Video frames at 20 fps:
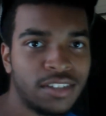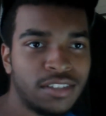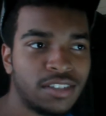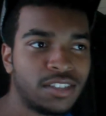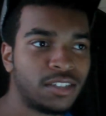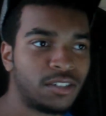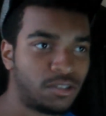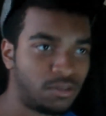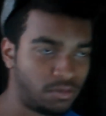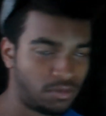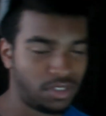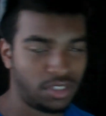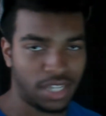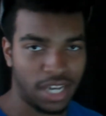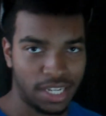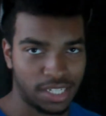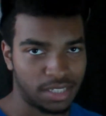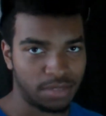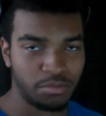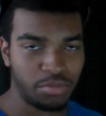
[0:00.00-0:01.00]
So you
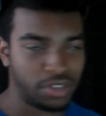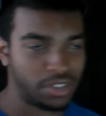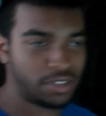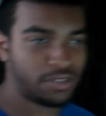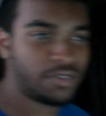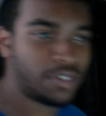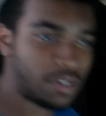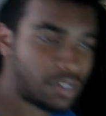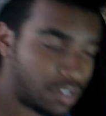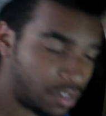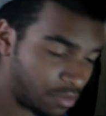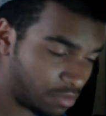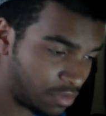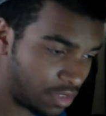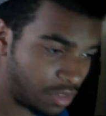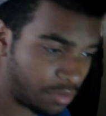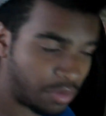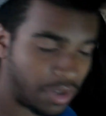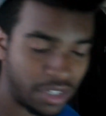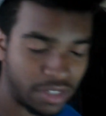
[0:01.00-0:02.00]
guys can put
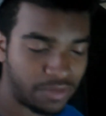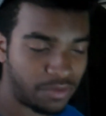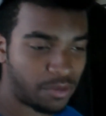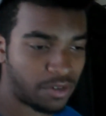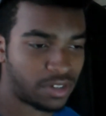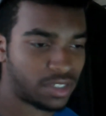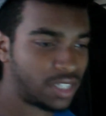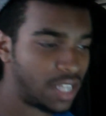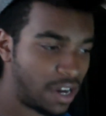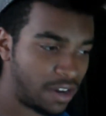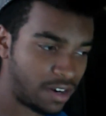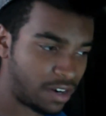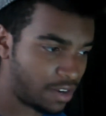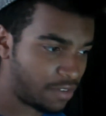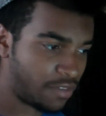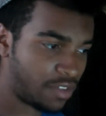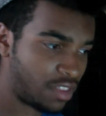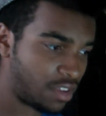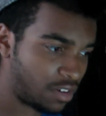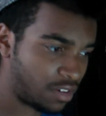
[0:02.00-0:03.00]
your pitchforks down and
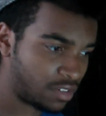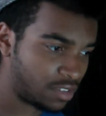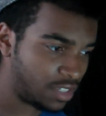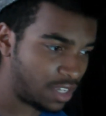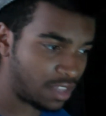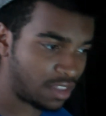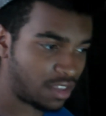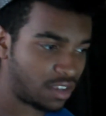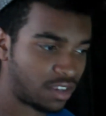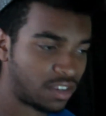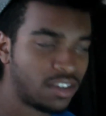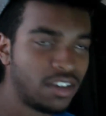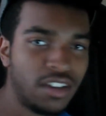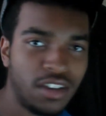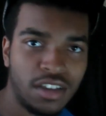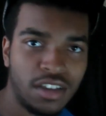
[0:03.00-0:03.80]
everything. There's nothing